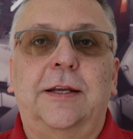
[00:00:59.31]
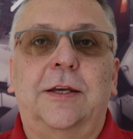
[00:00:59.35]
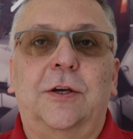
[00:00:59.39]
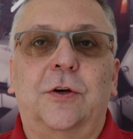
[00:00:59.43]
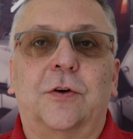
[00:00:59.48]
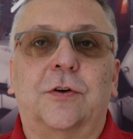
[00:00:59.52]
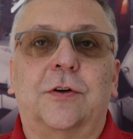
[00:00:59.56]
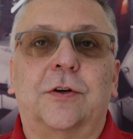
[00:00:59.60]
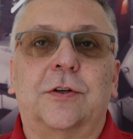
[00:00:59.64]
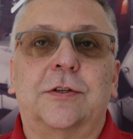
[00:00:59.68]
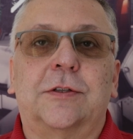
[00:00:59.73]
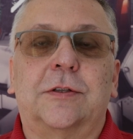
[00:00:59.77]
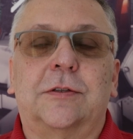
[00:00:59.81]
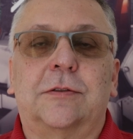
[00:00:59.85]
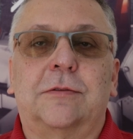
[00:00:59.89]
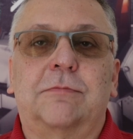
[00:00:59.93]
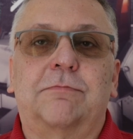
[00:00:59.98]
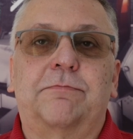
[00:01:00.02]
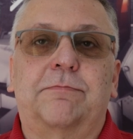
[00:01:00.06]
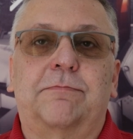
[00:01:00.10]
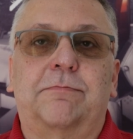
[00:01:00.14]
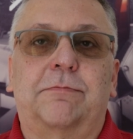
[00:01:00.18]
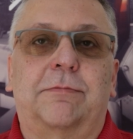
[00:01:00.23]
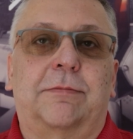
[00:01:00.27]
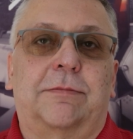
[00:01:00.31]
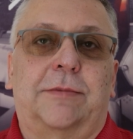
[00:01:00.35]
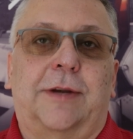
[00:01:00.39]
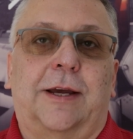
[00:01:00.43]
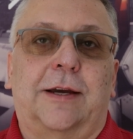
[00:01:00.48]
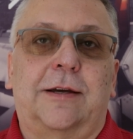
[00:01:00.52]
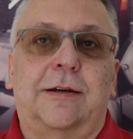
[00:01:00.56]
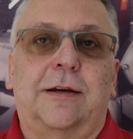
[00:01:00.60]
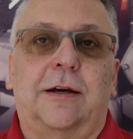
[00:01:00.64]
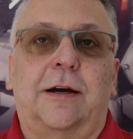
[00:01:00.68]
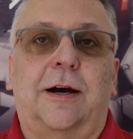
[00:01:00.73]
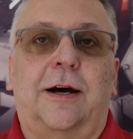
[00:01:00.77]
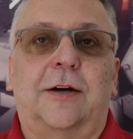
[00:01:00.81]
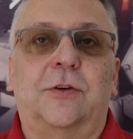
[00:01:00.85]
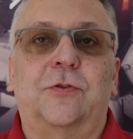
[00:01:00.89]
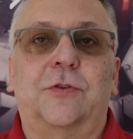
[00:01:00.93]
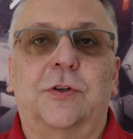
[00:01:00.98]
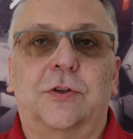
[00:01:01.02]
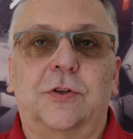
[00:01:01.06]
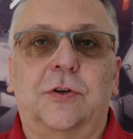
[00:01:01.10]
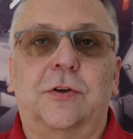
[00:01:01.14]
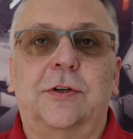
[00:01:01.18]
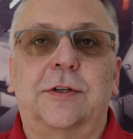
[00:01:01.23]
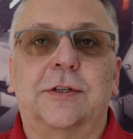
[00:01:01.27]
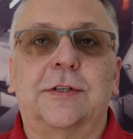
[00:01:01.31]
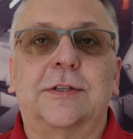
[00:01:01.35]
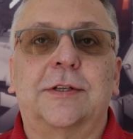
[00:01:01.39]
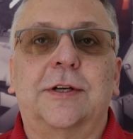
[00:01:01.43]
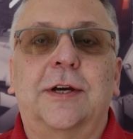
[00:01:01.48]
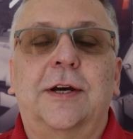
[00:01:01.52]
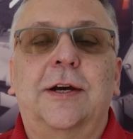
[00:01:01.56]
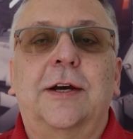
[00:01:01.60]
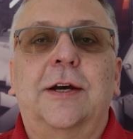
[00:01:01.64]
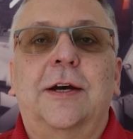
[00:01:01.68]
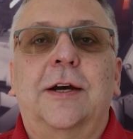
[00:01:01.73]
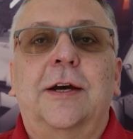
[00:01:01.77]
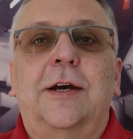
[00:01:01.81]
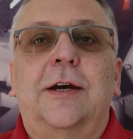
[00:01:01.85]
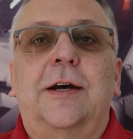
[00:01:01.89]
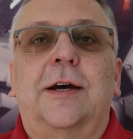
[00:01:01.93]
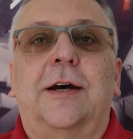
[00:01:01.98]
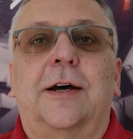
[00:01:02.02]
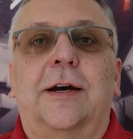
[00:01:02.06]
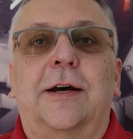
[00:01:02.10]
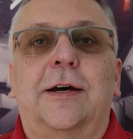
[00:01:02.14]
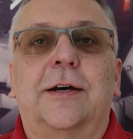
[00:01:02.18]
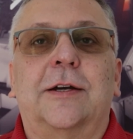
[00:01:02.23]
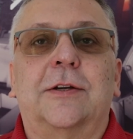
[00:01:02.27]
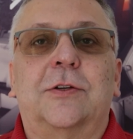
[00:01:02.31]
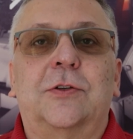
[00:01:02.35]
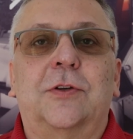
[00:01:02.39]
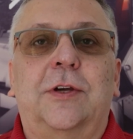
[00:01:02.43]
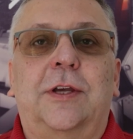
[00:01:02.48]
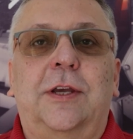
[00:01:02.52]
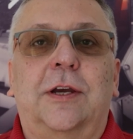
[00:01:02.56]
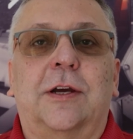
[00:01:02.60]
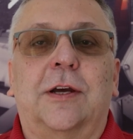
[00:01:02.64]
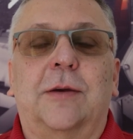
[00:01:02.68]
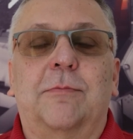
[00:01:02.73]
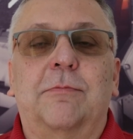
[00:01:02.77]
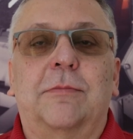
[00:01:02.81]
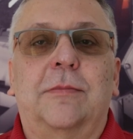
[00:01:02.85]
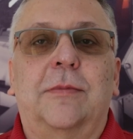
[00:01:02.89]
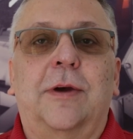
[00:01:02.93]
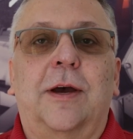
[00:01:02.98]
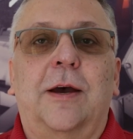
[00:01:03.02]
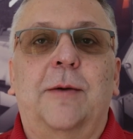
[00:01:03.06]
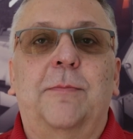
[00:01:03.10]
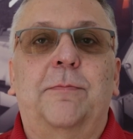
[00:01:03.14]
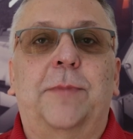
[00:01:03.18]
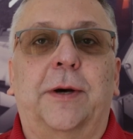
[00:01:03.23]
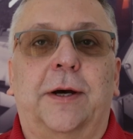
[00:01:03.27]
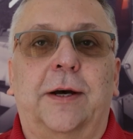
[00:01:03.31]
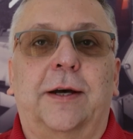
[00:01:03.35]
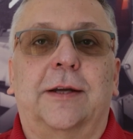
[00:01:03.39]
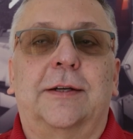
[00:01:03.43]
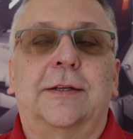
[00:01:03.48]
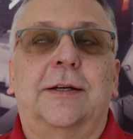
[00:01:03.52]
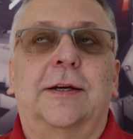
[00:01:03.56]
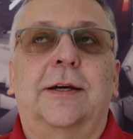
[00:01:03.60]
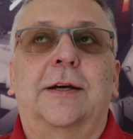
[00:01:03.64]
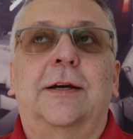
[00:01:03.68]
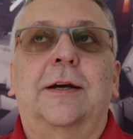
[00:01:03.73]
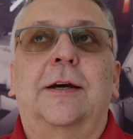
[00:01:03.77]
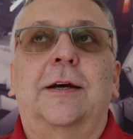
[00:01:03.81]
euros, like $100 to hear him. But